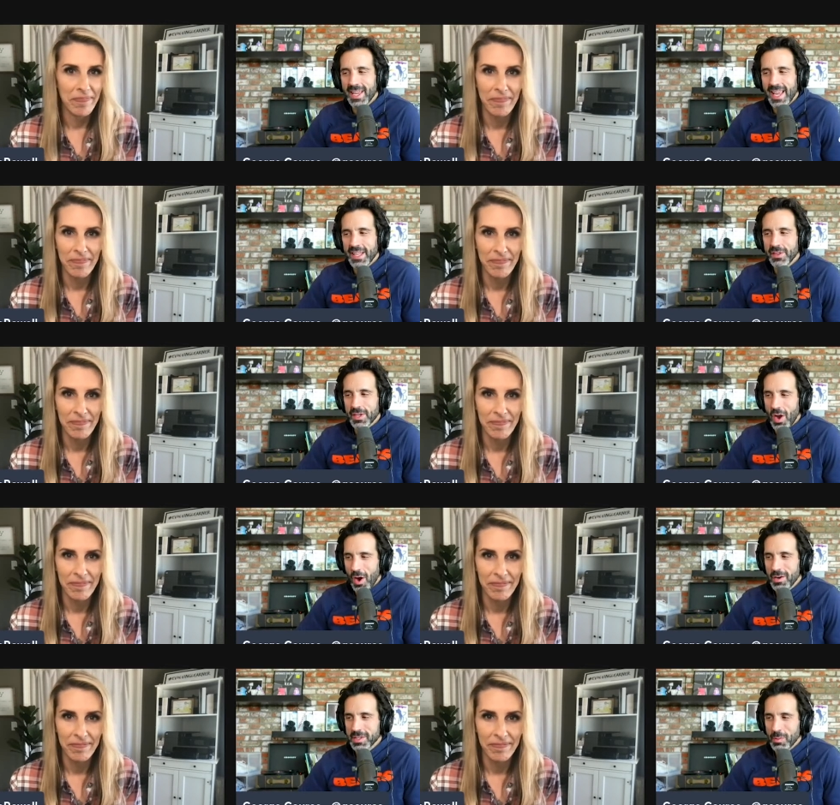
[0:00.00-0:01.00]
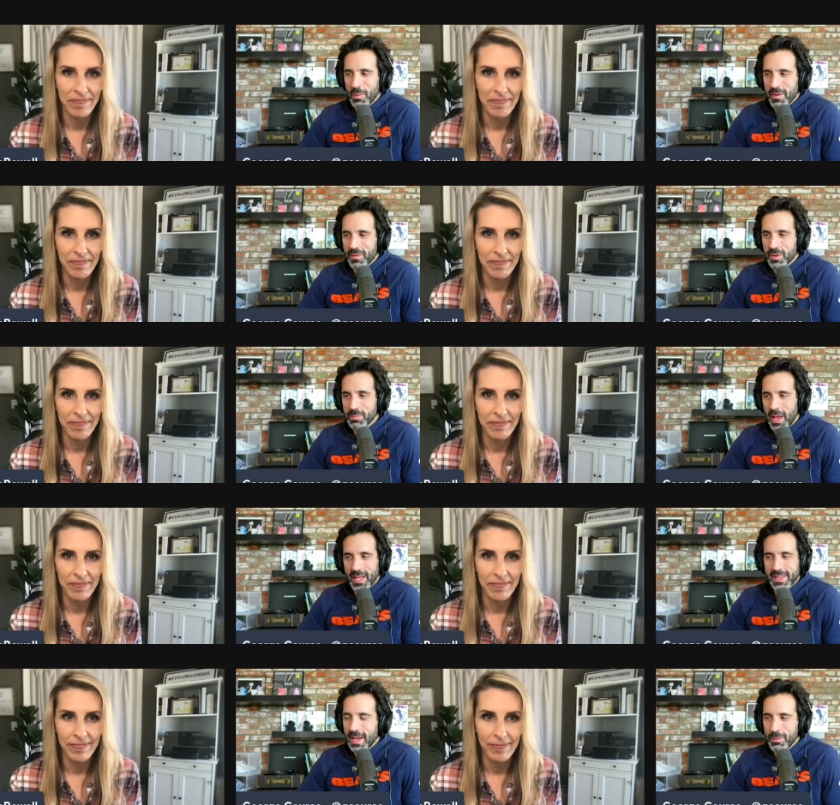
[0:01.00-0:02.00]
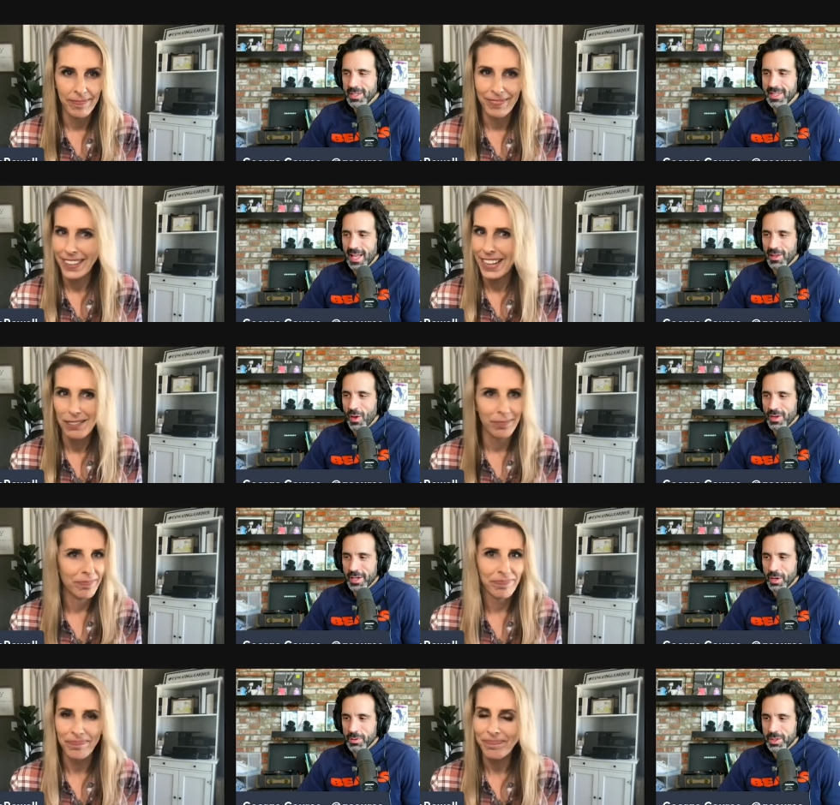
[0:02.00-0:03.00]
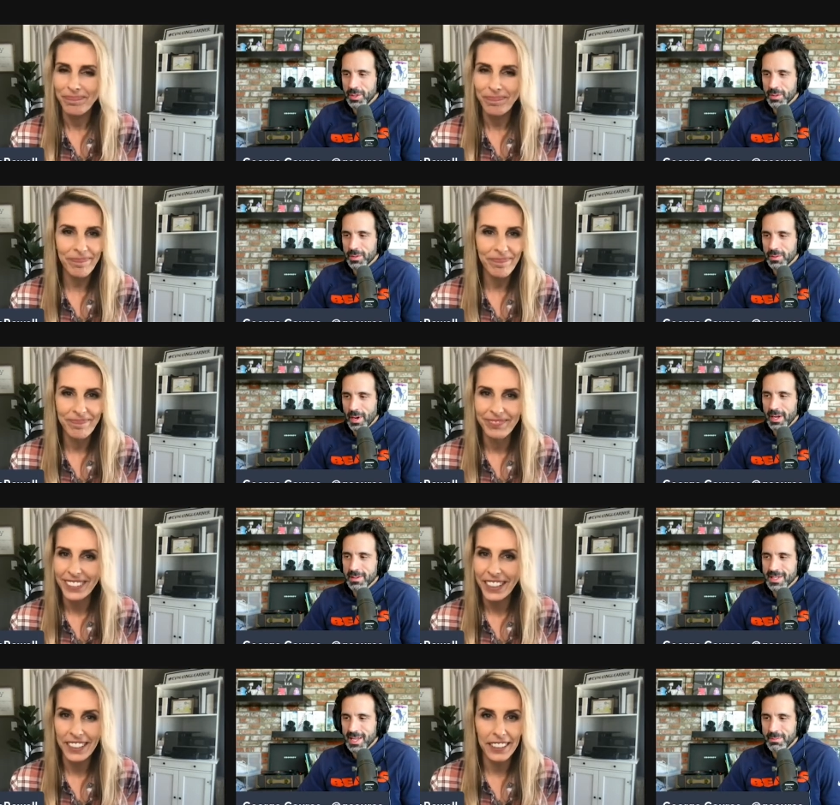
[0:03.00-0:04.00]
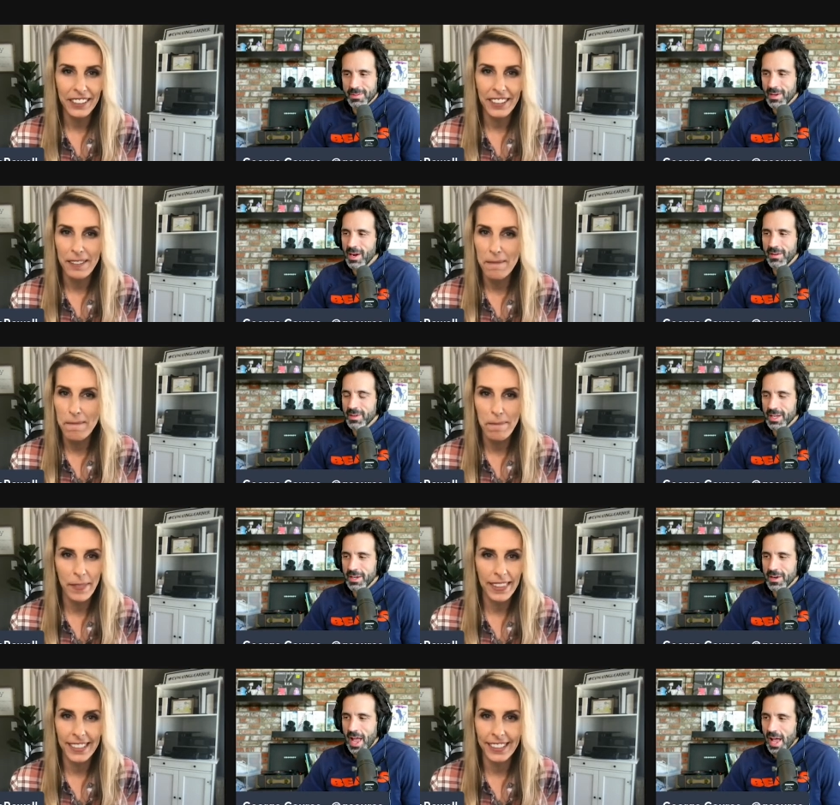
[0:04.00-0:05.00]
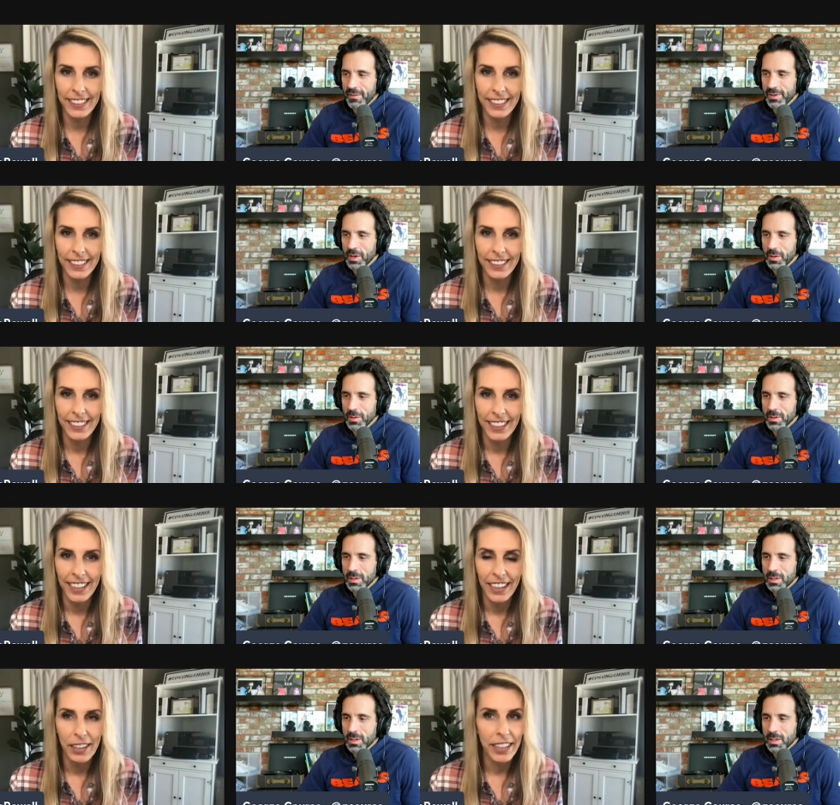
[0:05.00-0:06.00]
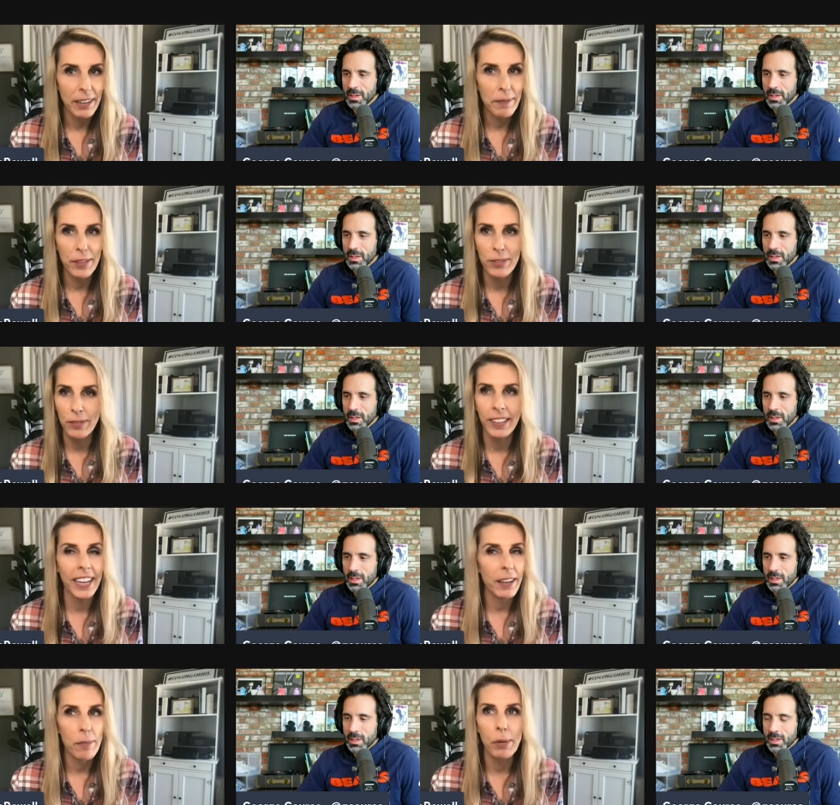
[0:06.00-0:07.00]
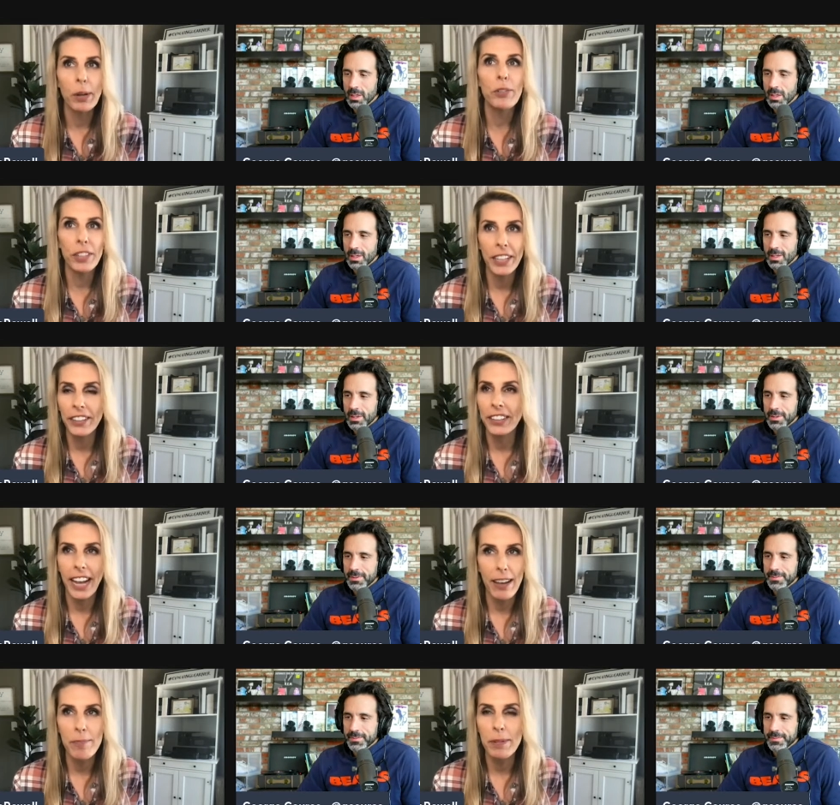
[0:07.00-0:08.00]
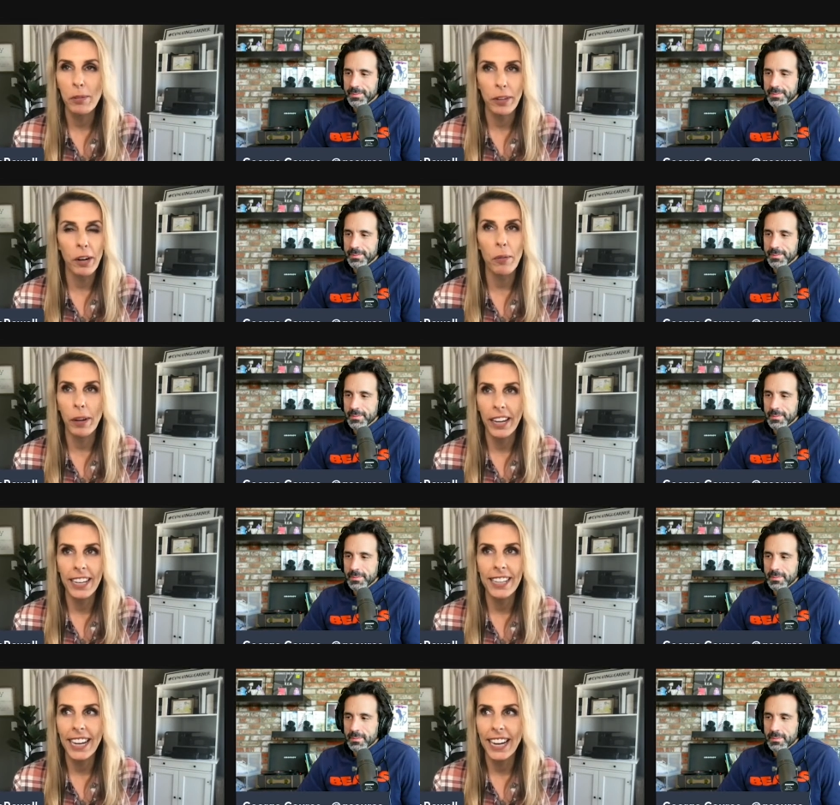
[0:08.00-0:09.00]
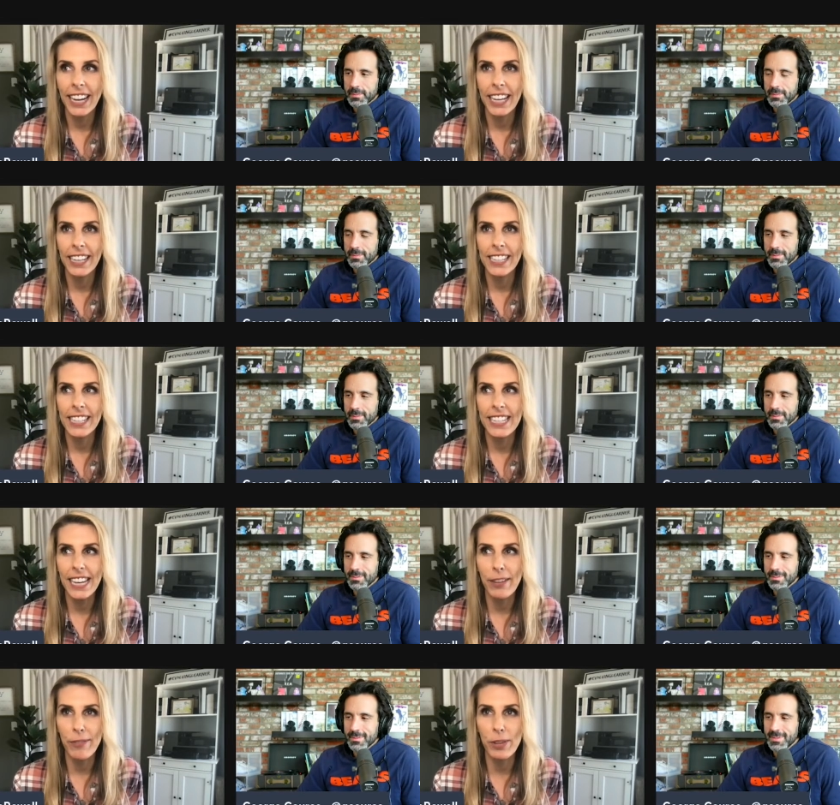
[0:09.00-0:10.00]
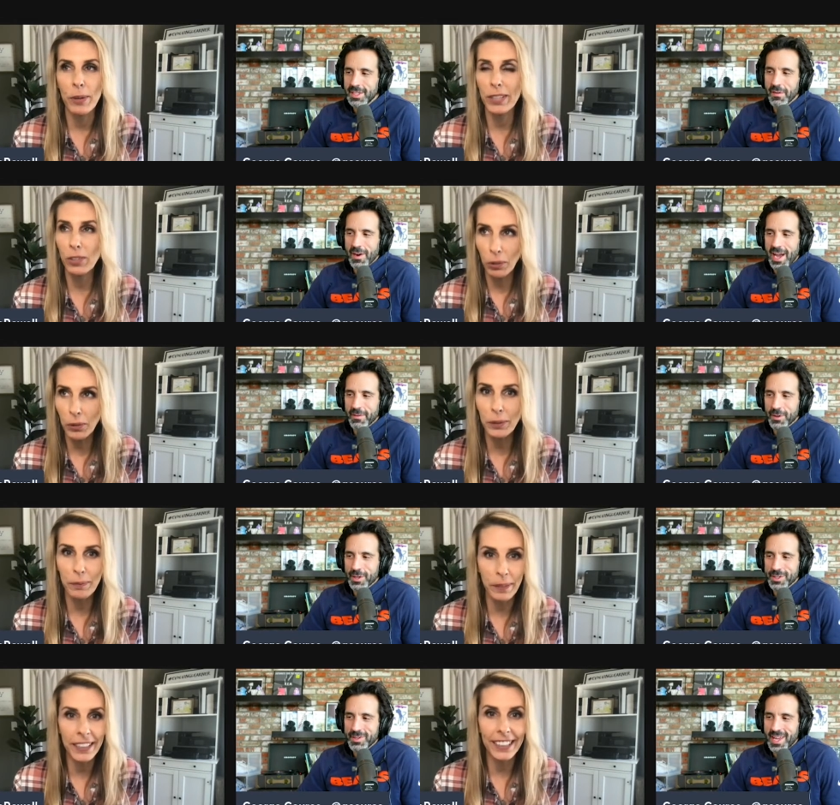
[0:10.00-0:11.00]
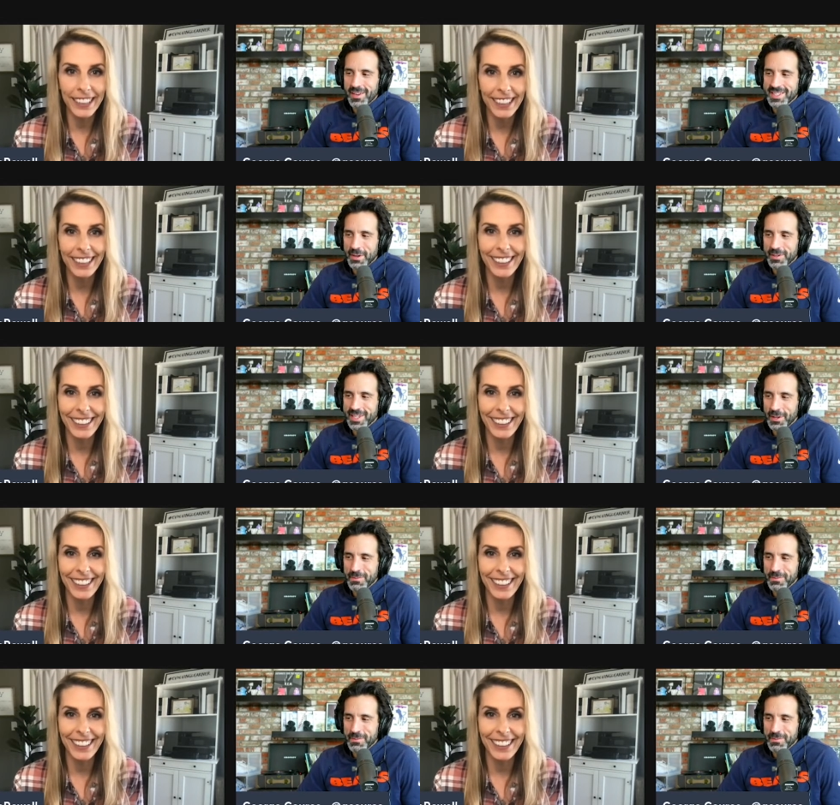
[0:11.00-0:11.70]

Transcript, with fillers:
Speaker 1: in the cards when we first met. And that wasn't that long ago, too. Right. It was like not even a year and a half ago.
Speaker 2: Yep, it's yeah, approaching a year and a half, but not quite. And if you have our anniversary me, down,
Speaker 1: is that what you're telling me?